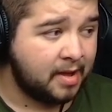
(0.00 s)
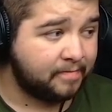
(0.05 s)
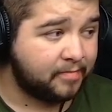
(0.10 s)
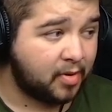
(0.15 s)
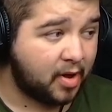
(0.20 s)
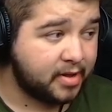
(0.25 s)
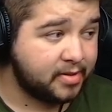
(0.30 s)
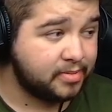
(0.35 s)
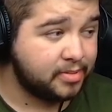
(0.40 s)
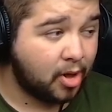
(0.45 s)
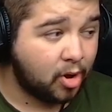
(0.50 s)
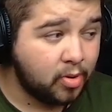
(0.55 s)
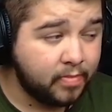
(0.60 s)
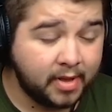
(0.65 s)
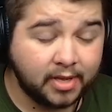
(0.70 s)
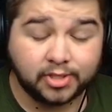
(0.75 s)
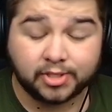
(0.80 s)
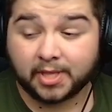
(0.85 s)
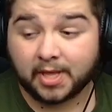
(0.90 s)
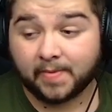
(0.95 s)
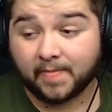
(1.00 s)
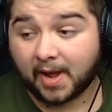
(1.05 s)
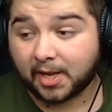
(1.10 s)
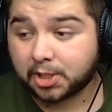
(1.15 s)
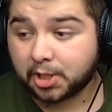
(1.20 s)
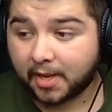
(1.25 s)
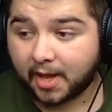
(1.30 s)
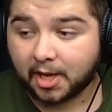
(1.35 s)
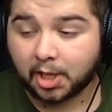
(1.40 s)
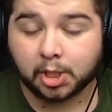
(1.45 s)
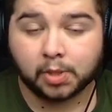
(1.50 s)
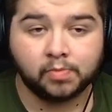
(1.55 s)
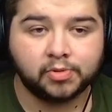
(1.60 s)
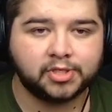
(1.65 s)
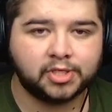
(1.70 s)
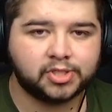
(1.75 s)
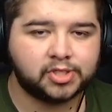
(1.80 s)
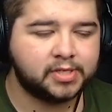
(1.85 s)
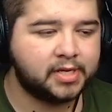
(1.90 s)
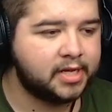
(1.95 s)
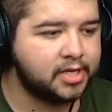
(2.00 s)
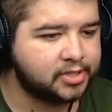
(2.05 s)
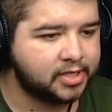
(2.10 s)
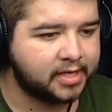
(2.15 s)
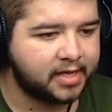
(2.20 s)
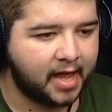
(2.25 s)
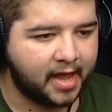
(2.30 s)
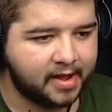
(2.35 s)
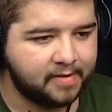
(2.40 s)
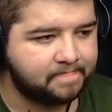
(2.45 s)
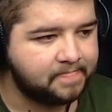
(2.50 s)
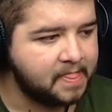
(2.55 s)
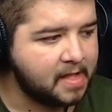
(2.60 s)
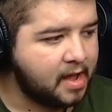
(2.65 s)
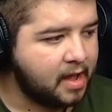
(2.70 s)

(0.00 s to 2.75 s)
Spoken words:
by no means of the imagination was this an easy game.